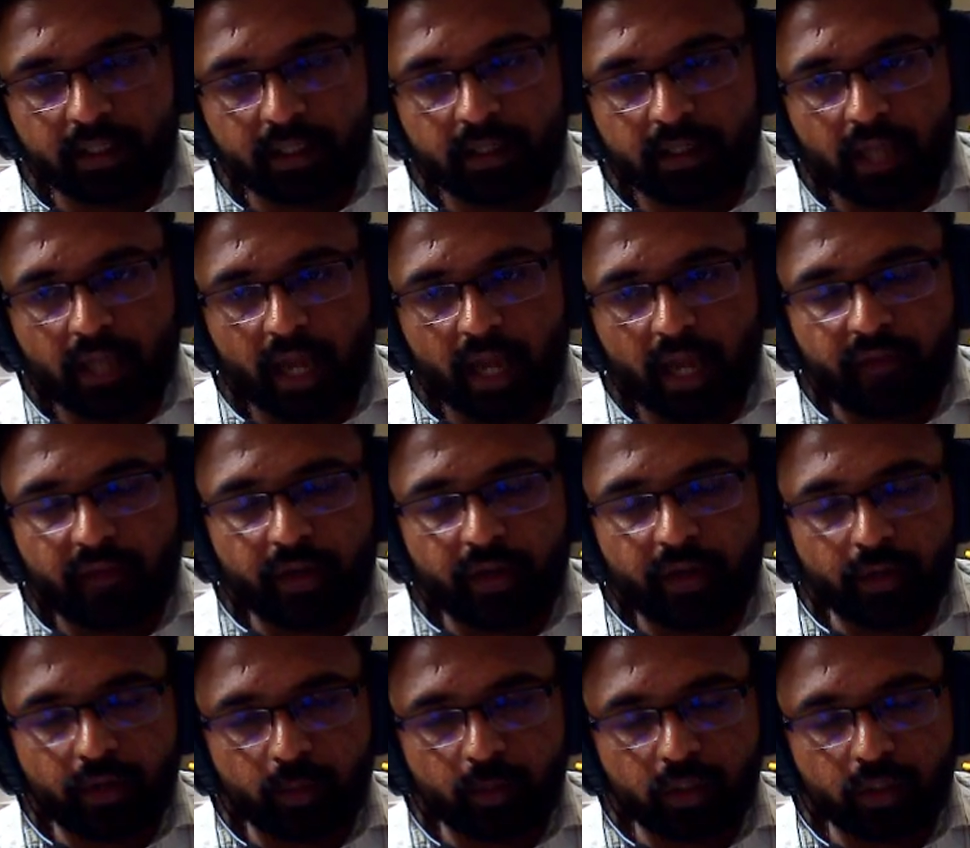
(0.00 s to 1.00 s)
and when you
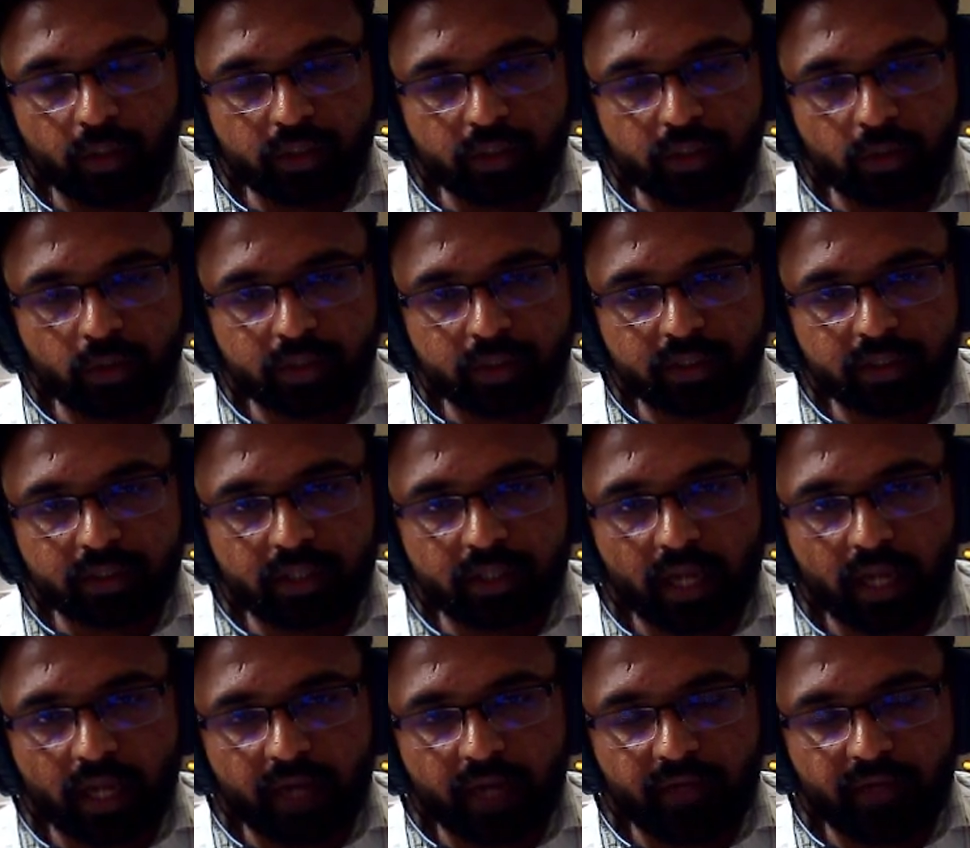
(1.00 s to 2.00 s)
remove the source and
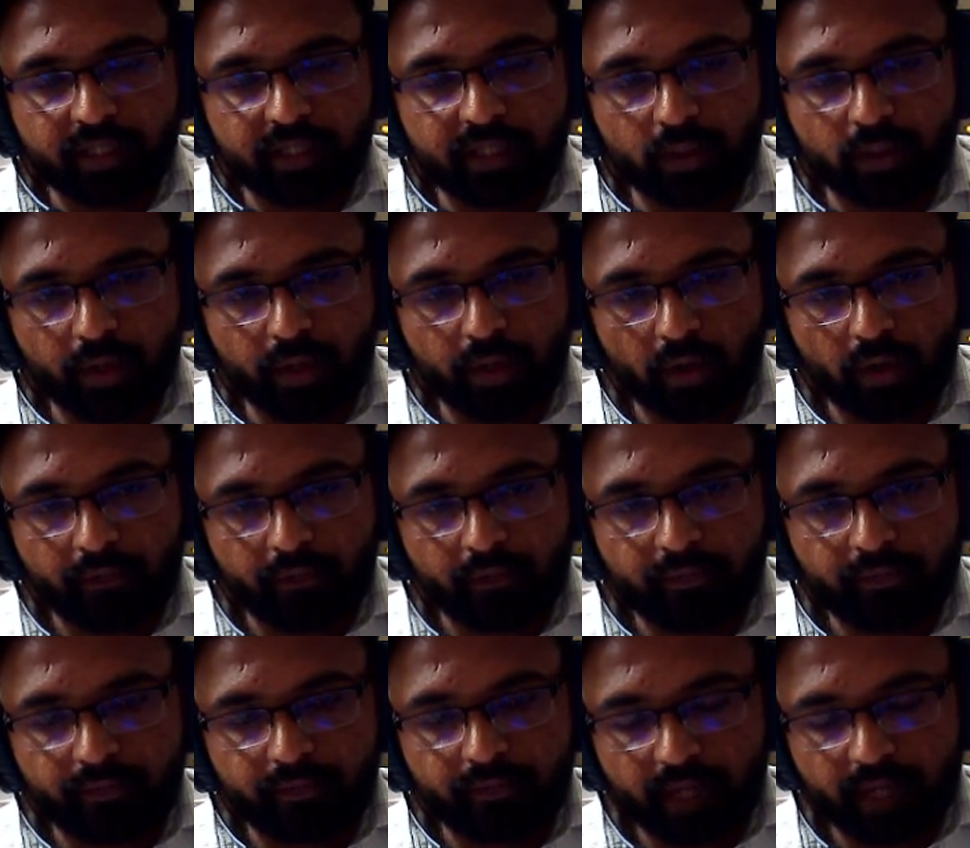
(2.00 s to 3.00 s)
if it is going off,
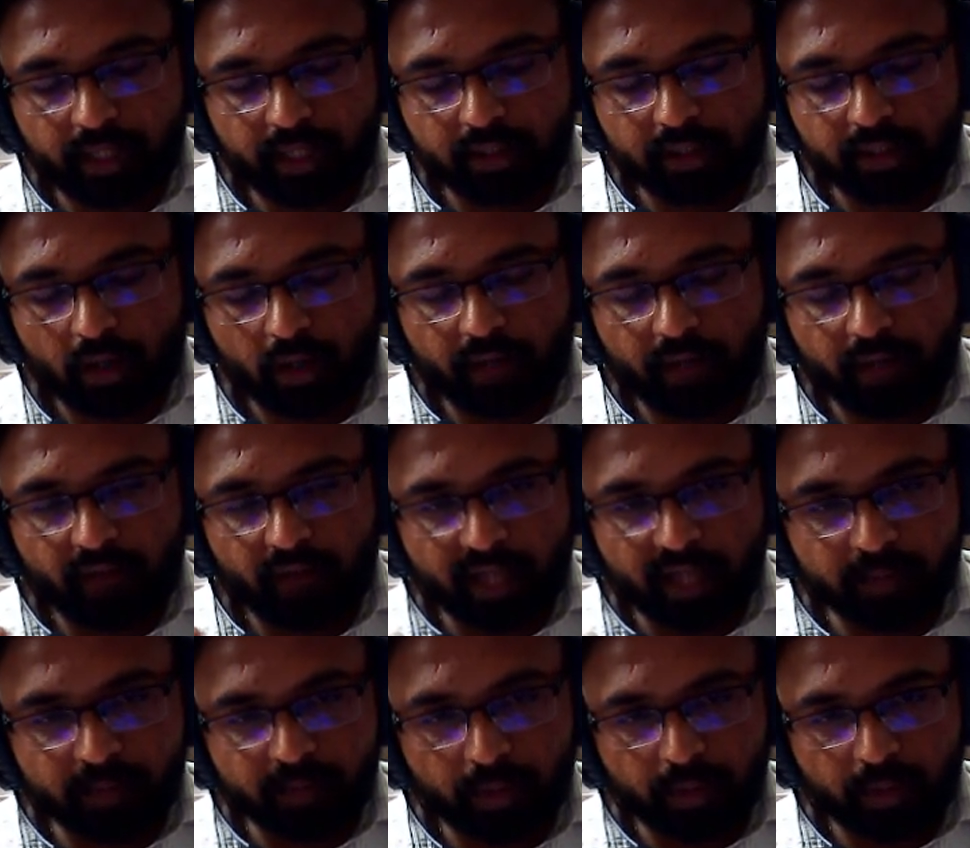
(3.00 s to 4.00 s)
then it's called a flash
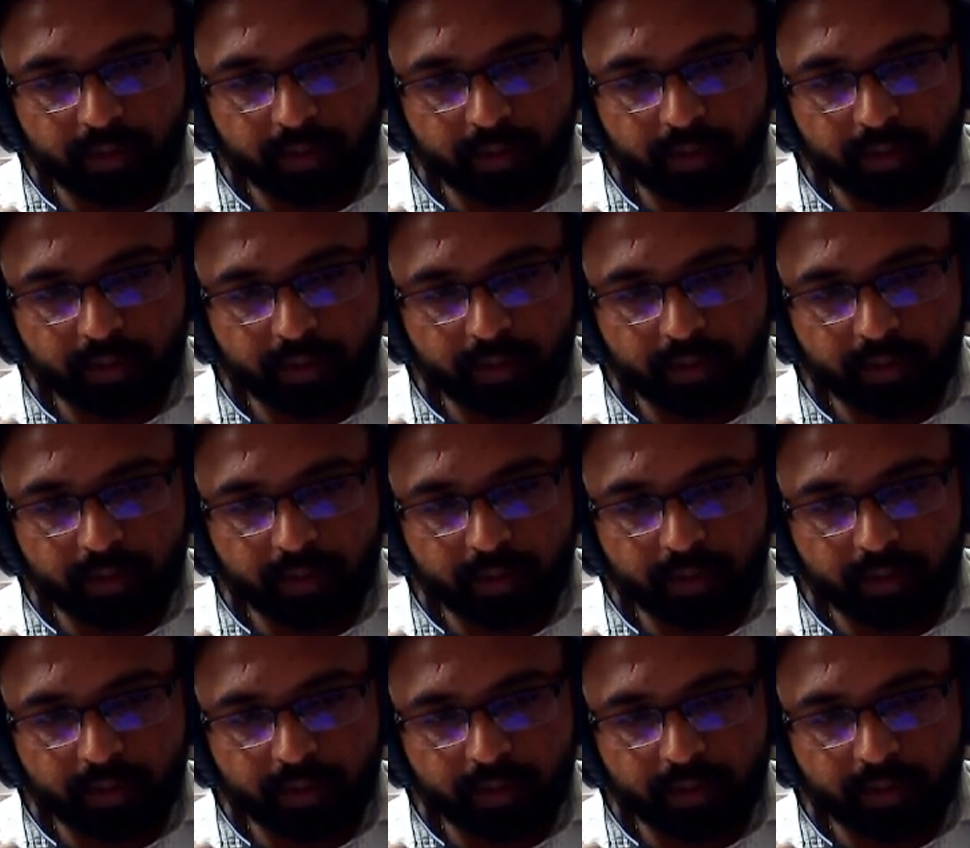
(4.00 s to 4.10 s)
point.